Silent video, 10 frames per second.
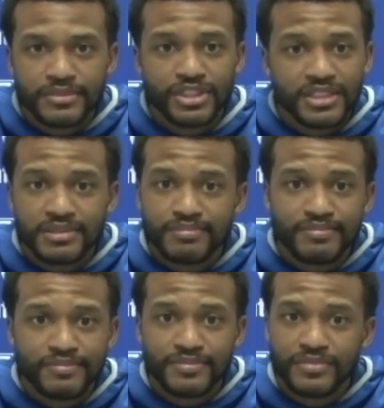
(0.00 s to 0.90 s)
just
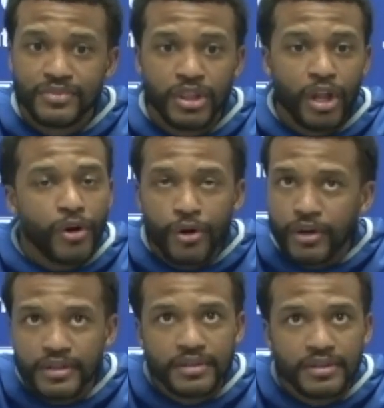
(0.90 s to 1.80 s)

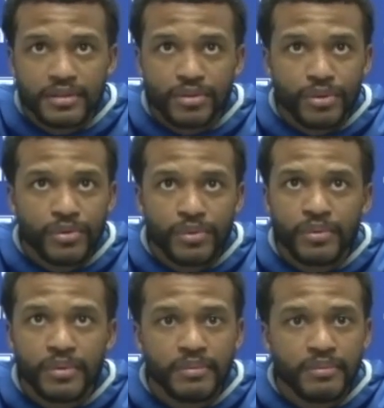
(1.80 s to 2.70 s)
learn
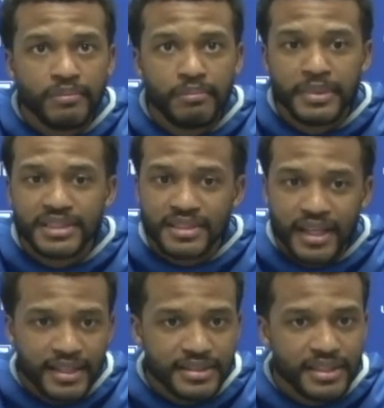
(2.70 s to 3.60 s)
through
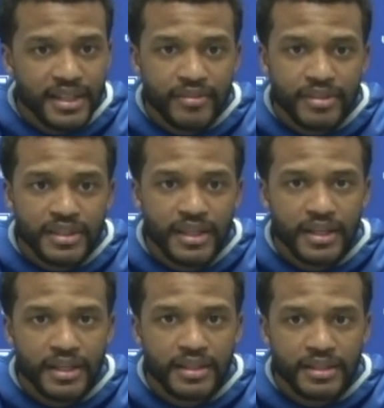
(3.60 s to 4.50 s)
mistakes and
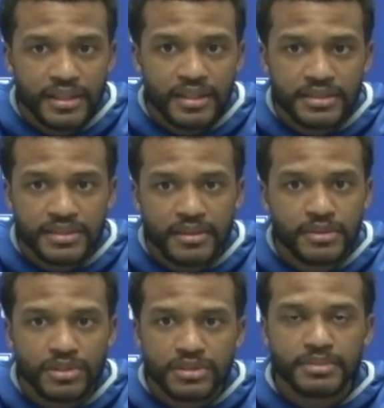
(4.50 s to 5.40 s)
everything. And so, you
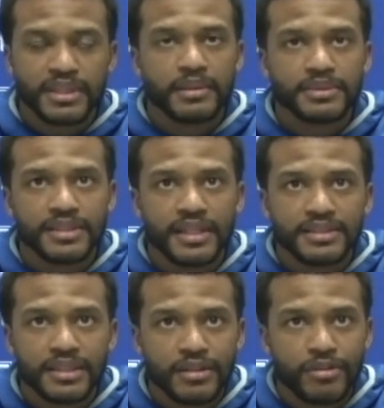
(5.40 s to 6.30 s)
know, sometimes it
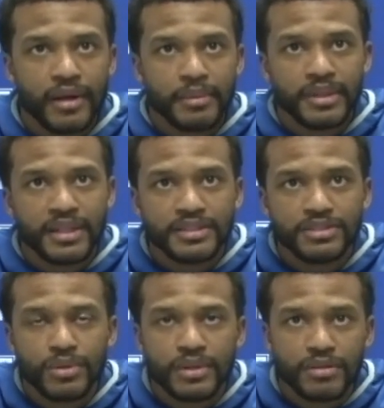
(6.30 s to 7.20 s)
doesn't look great, but he's
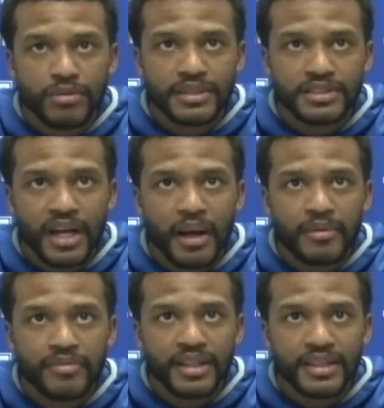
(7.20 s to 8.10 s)
doing a great job
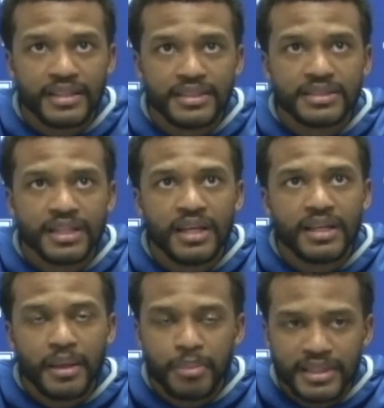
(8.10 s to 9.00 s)
of at least
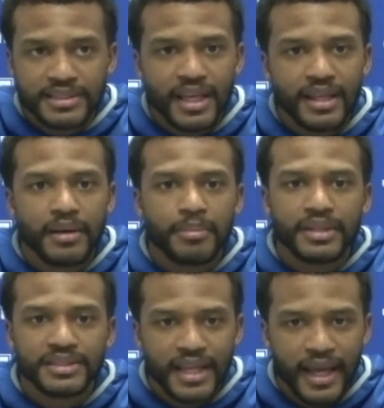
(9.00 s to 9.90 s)
keeping his head up,
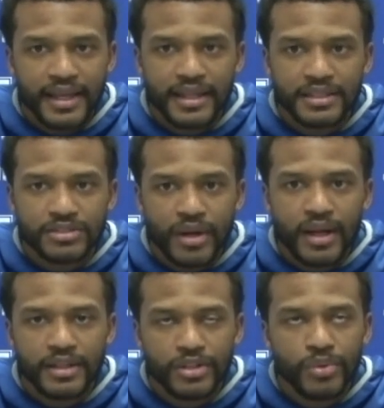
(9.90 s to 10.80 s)
attacking and
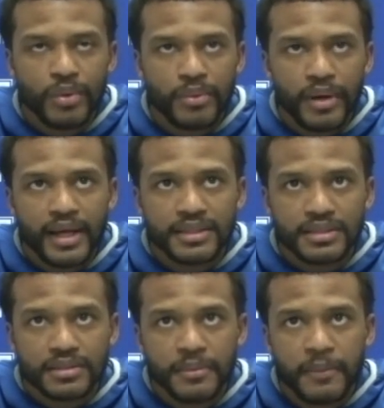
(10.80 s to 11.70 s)
trying to do what we're asking.